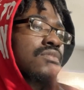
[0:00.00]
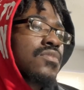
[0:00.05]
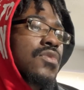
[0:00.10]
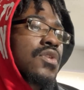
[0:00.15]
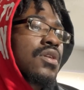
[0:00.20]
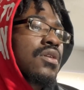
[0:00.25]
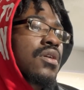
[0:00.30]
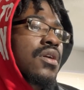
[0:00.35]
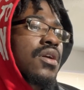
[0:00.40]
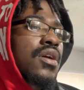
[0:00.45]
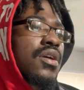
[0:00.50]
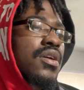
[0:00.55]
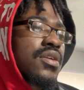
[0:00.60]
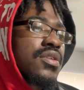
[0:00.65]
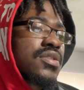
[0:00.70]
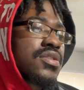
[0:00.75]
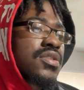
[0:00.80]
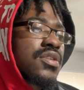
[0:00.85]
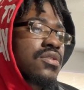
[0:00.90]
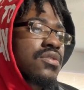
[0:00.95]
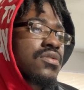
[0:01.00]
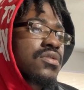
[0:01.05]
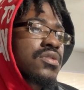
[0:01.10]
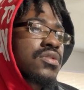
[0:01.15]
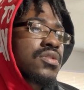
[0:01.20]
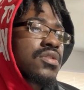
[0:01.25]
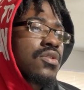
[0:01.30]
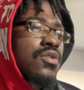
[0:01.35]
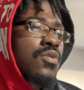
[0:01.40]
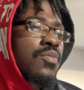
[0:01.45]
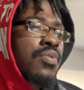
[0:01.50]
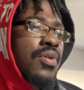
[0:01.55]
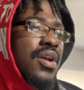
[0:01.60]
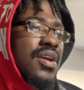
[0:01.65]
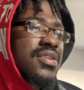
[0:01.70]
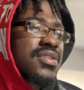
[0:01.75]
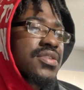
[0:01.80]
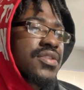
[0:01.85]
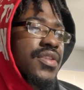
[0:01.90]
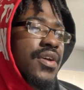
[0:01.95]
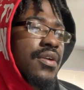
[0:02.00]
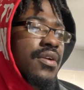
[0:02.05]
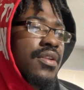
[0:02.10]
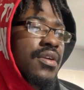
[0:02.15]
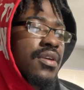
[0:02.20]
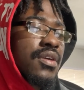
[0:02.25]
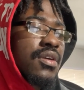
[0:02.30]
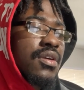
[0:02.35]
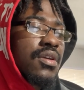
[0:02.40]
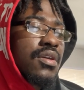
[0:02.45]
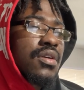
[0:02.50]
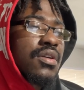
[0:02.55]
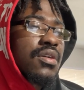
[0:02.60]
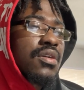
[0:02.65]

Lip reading: Okay, so sold price 30.